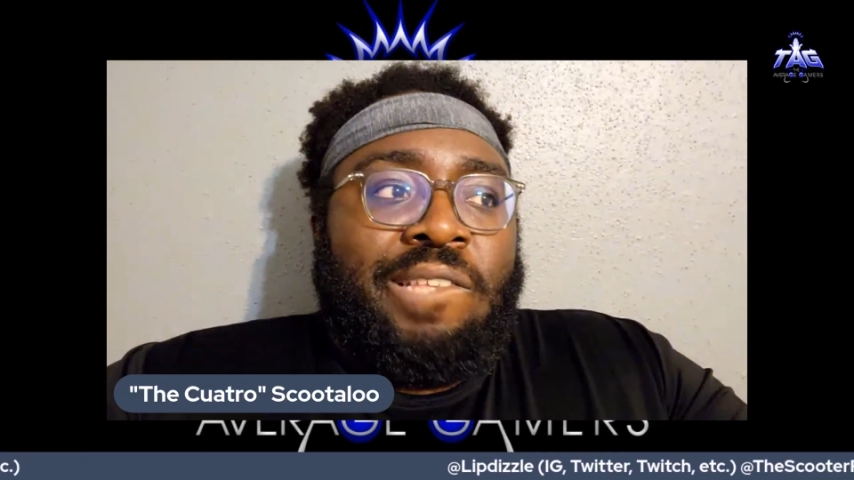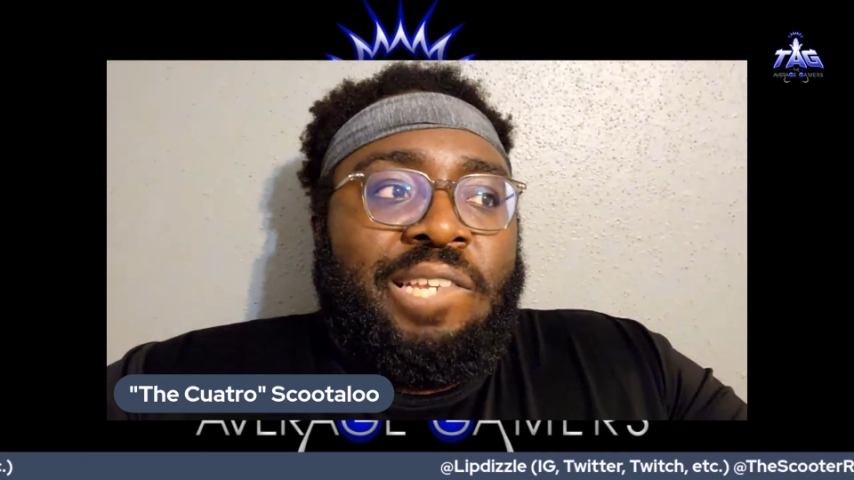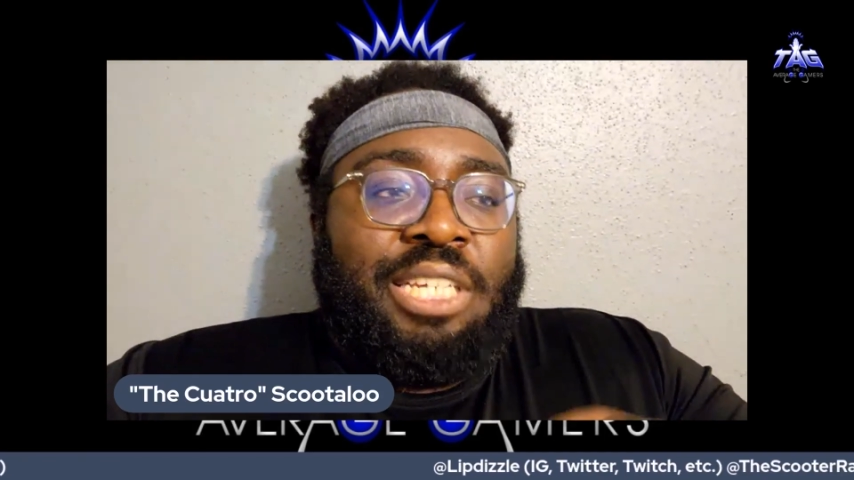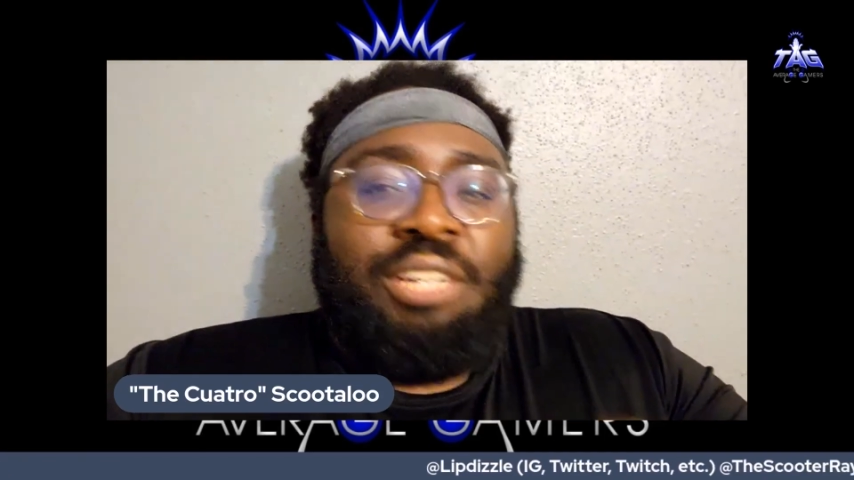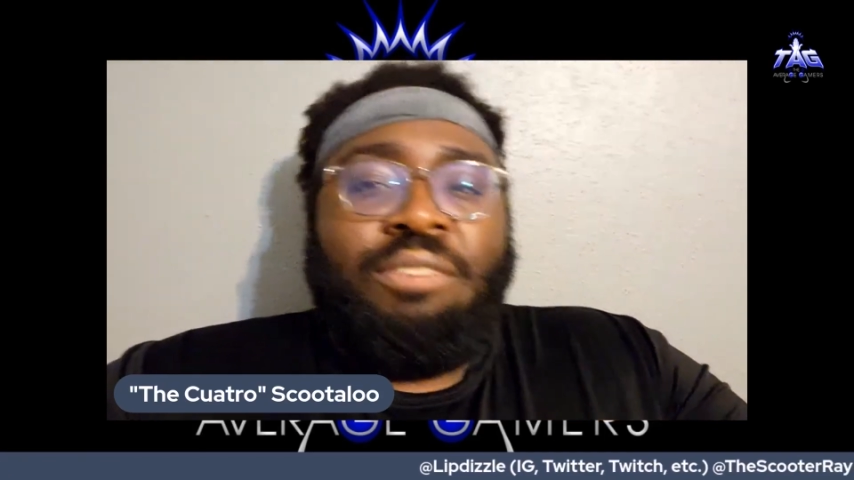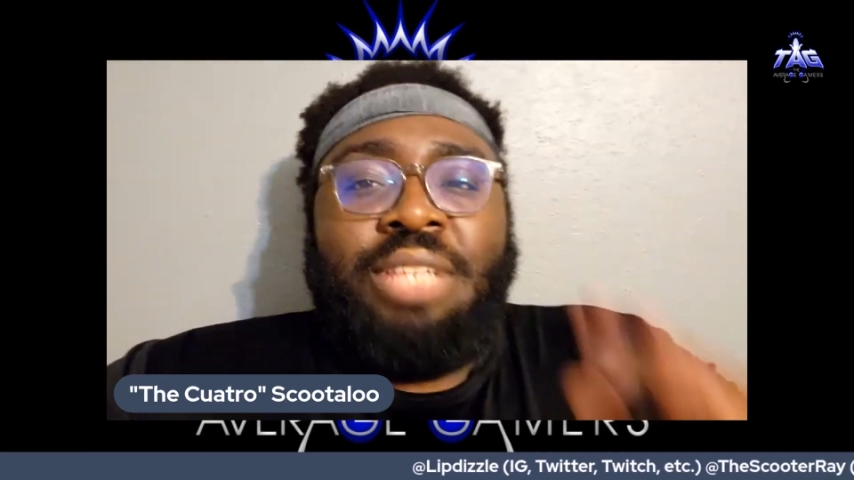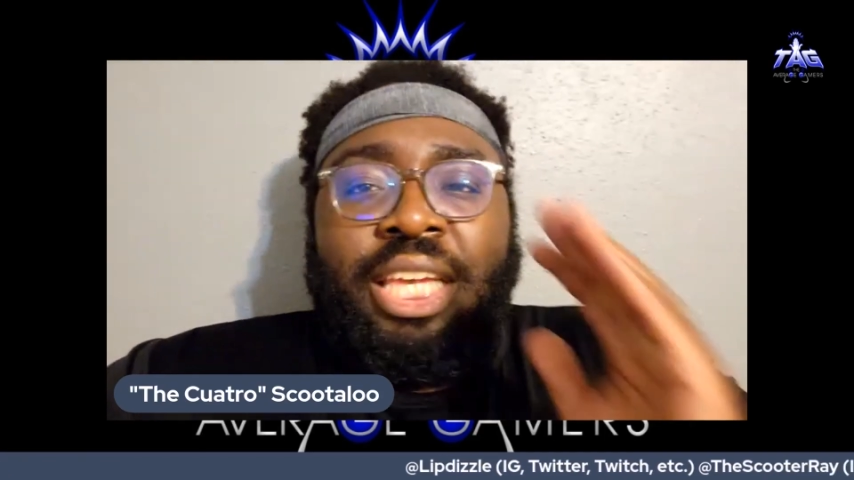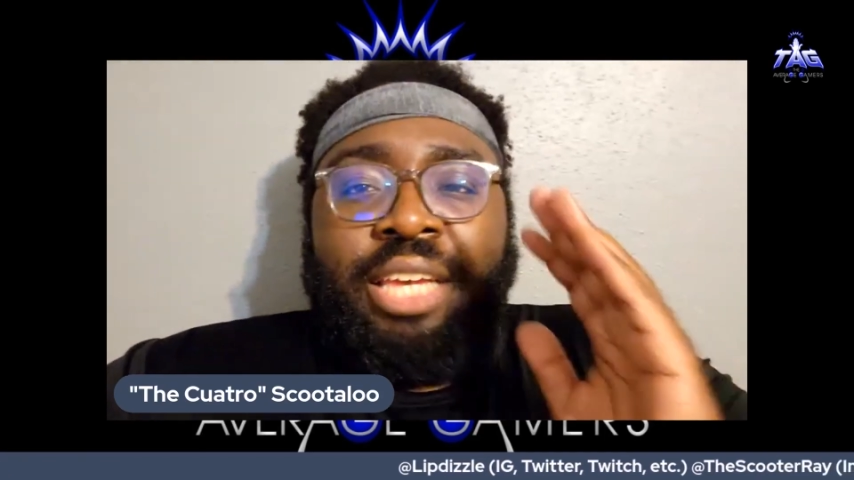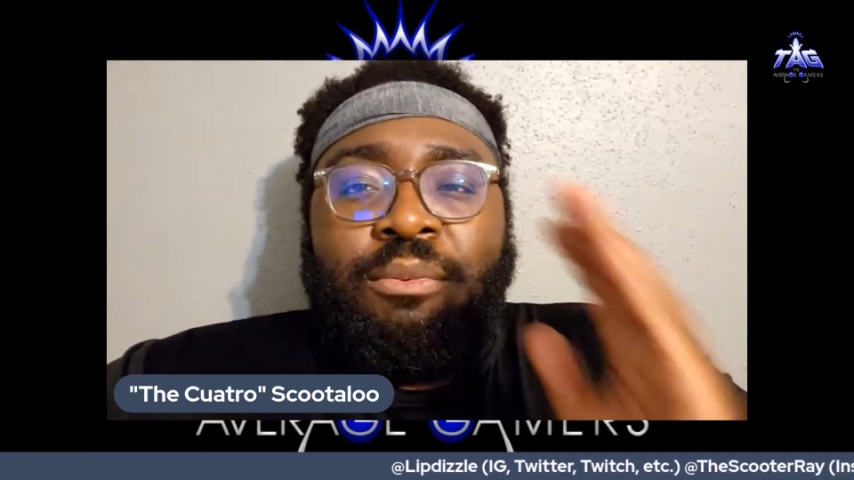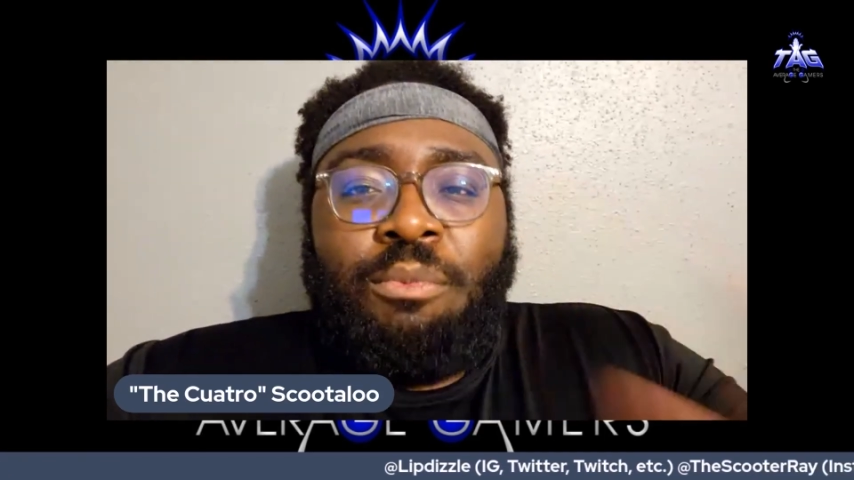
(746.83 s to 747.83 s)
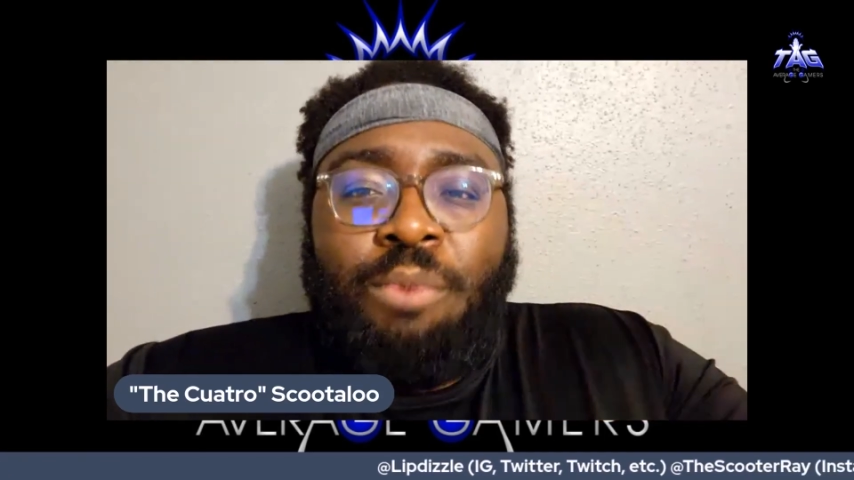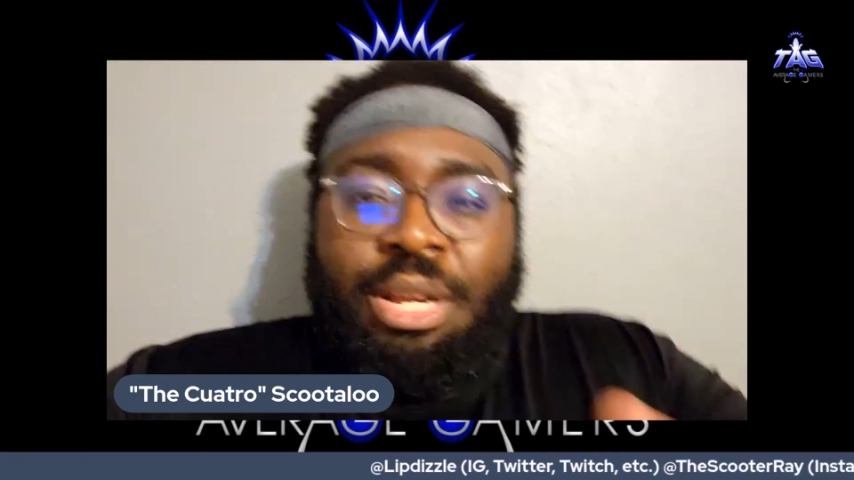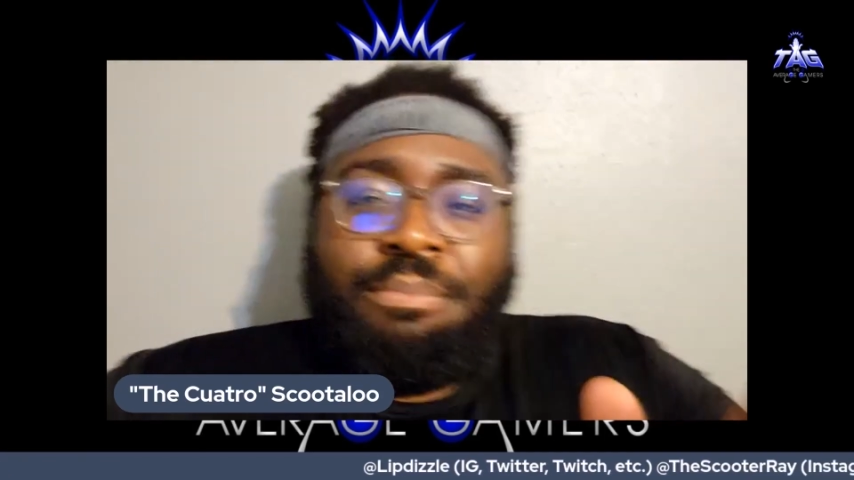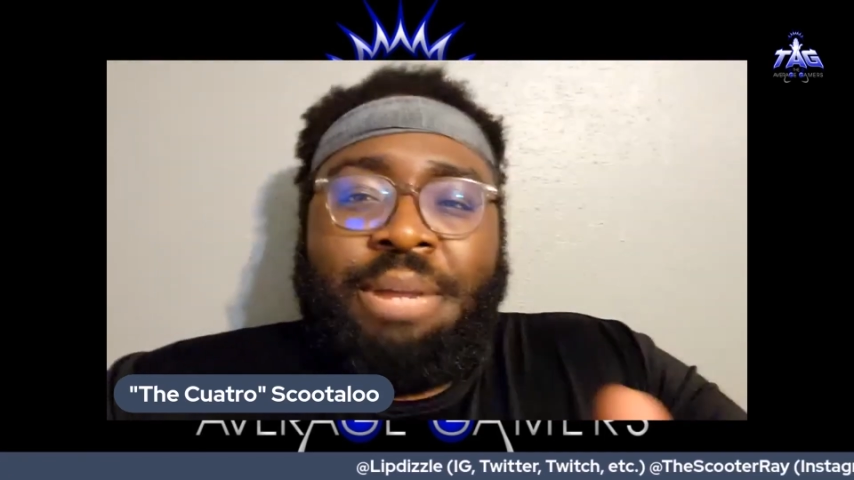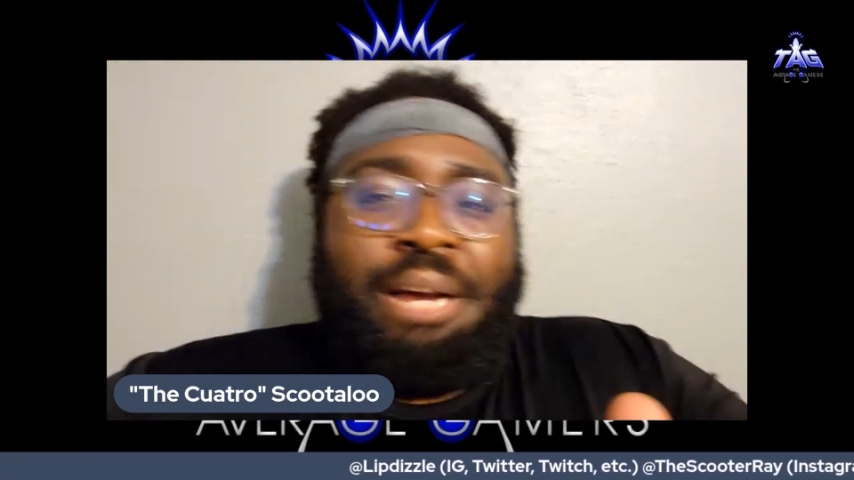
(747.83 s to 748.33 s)
she only hit
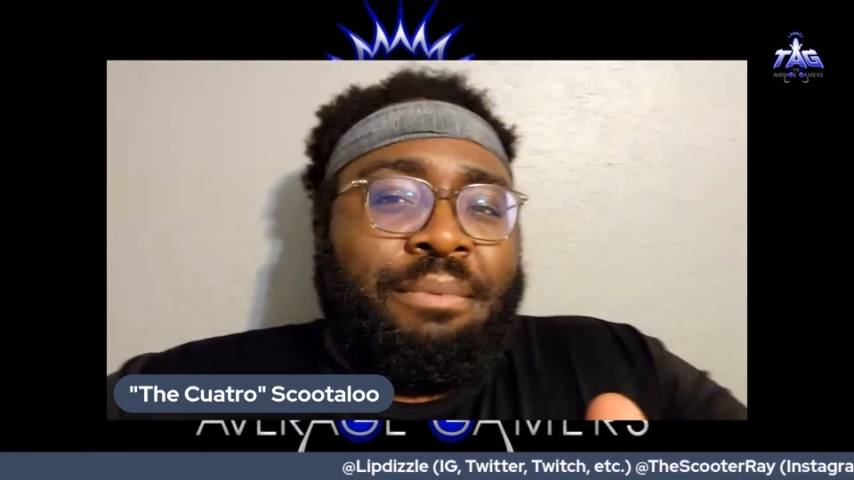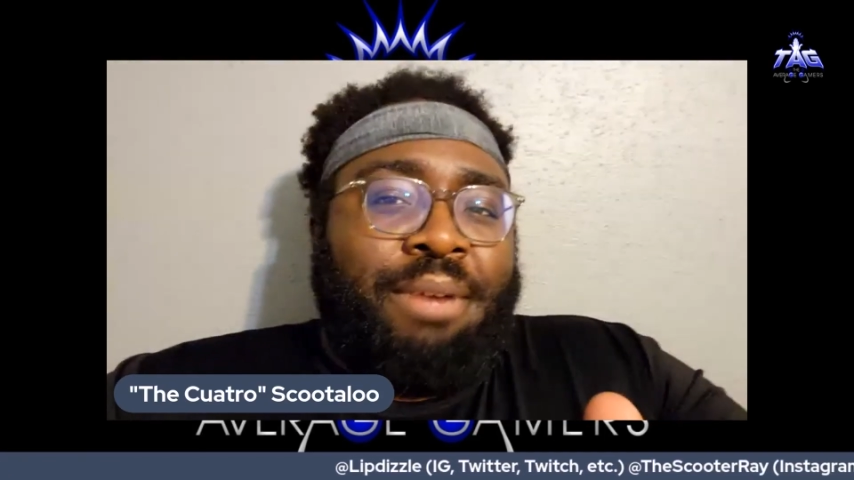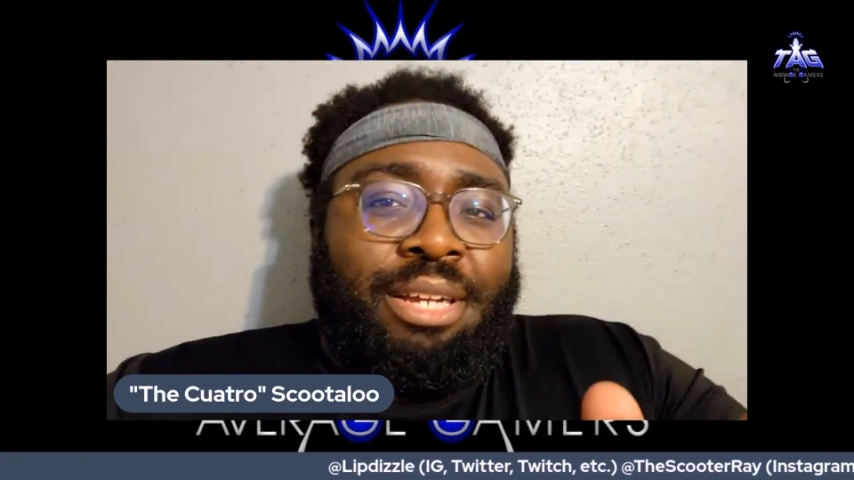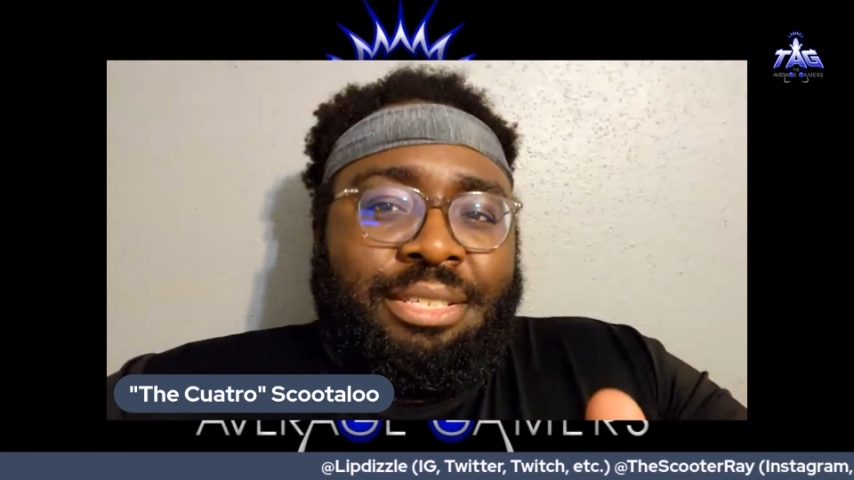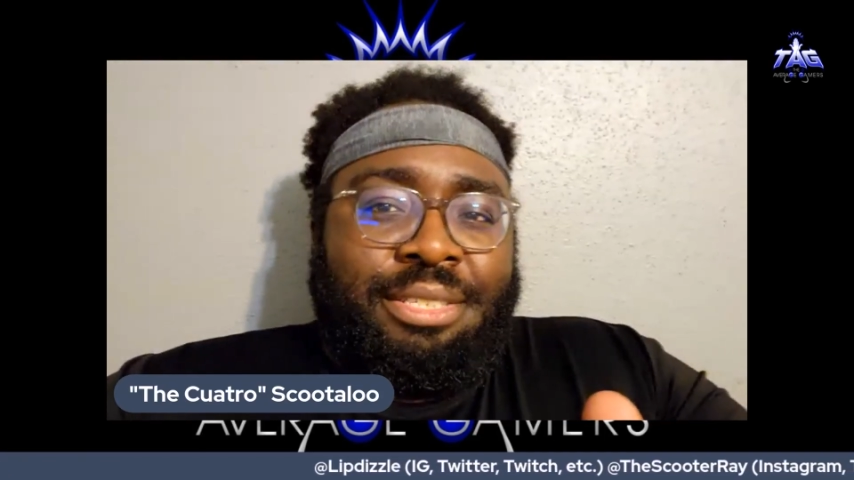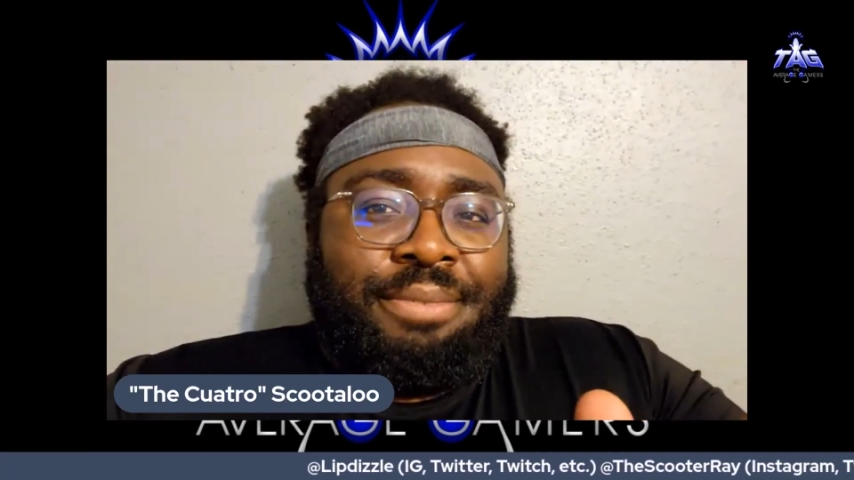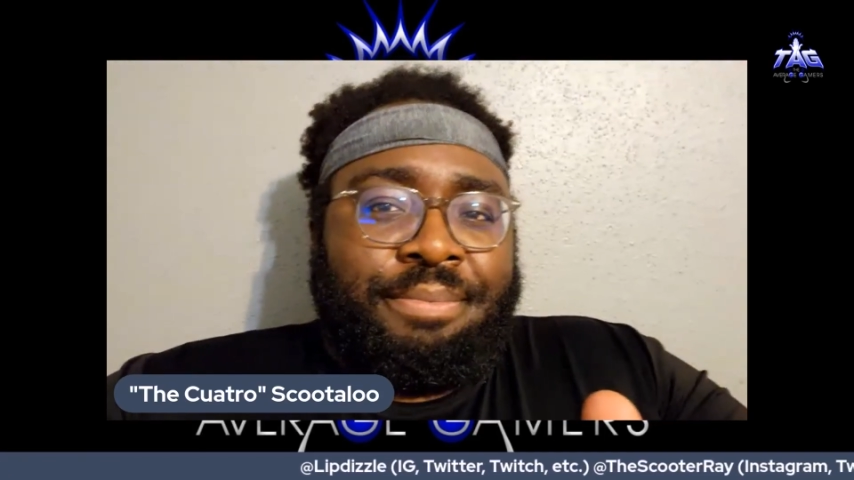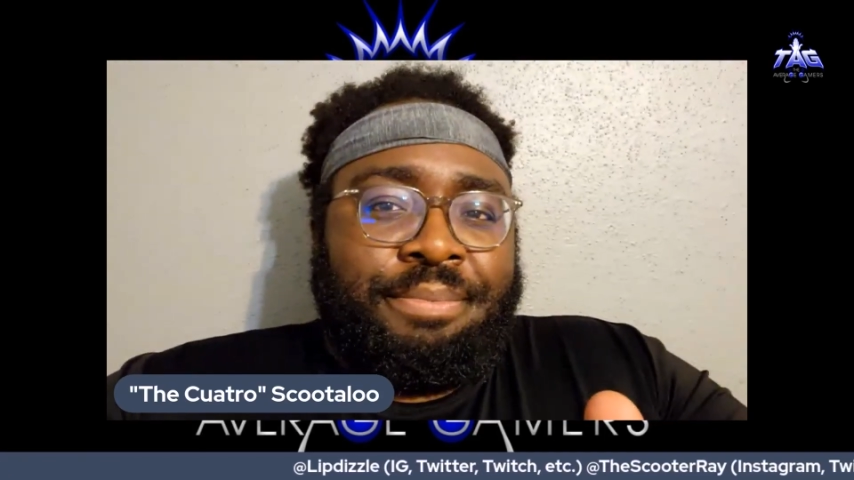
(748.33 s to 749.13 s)
one Pop Rocks.